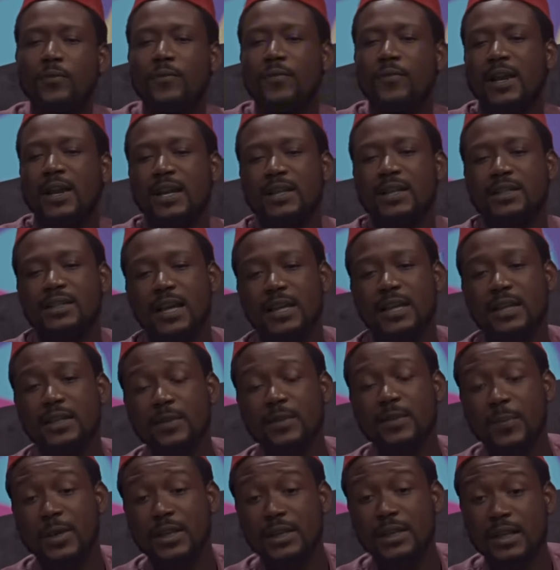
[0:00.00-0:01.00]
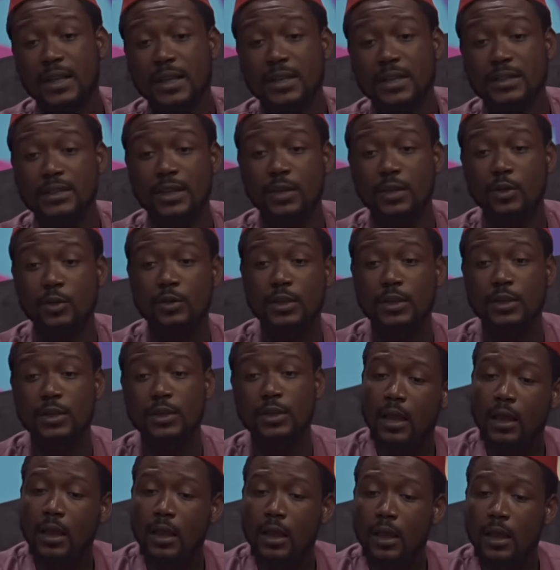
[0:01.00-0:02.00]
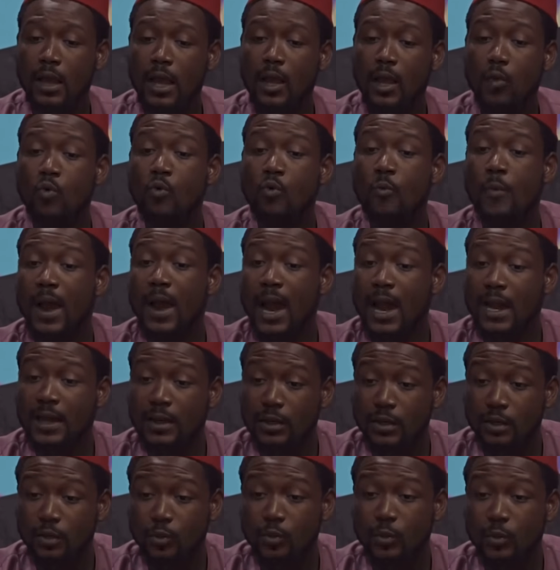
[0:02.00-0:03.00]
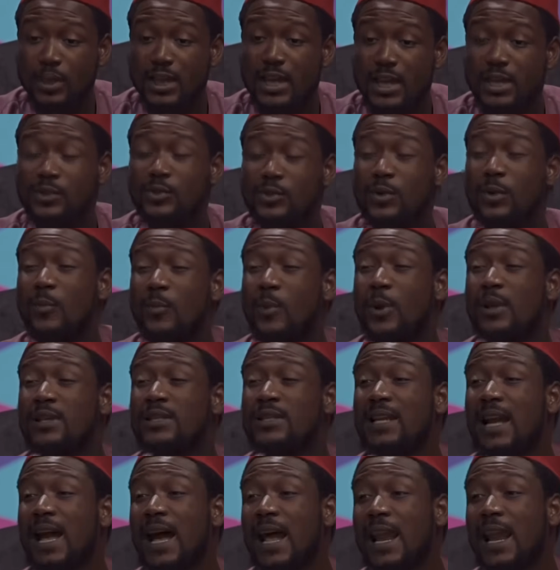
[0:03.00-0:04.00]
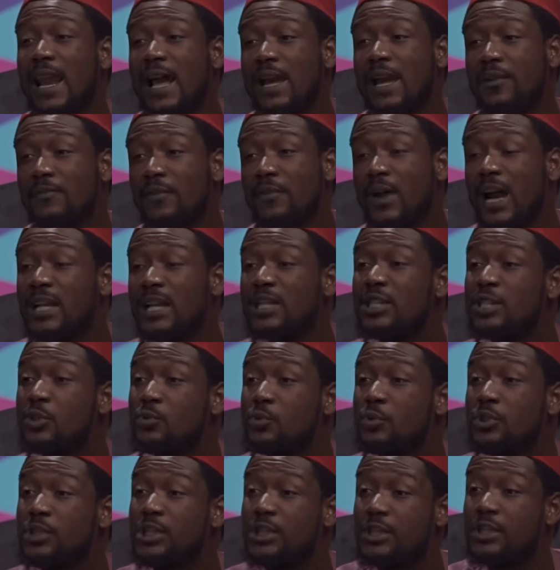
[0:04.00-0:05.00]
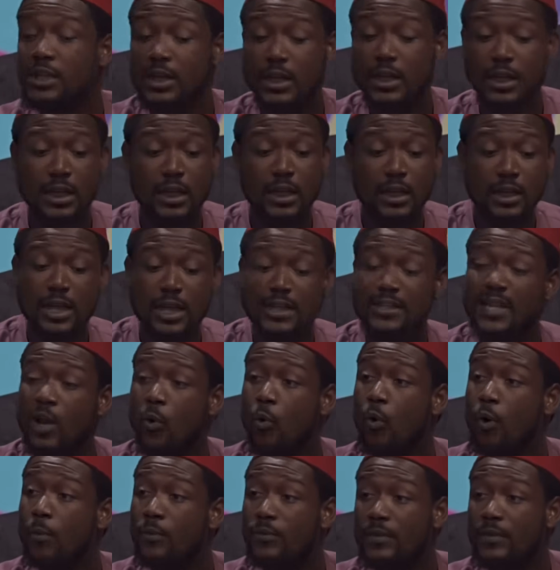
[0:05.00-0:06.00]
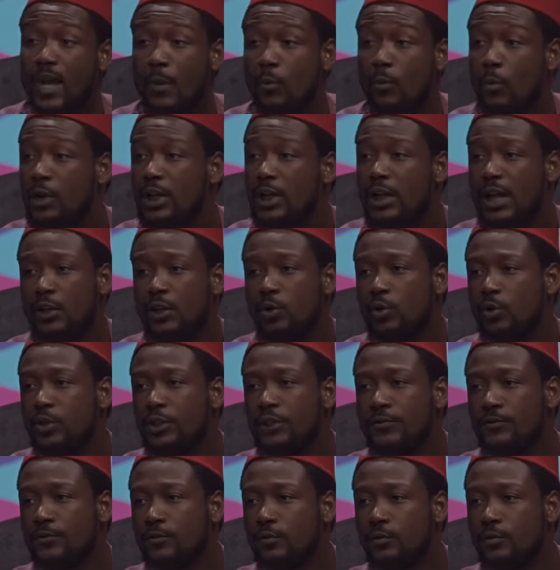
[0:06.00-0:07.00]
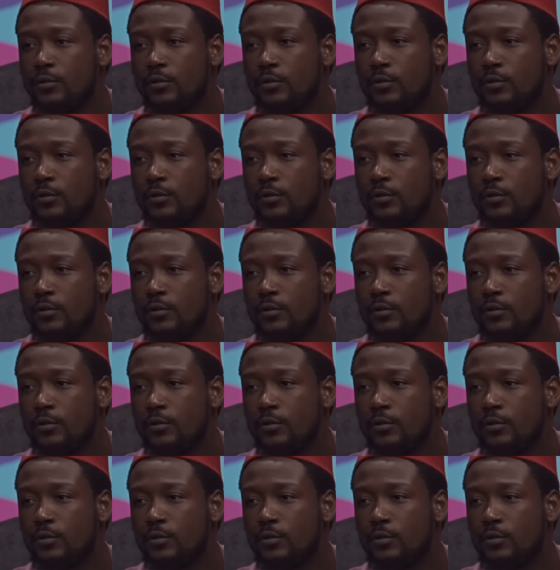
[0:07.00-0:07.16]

financial independence and all that, a woman will get to a point in her life and she will need, there's a warmth that money cannot give you.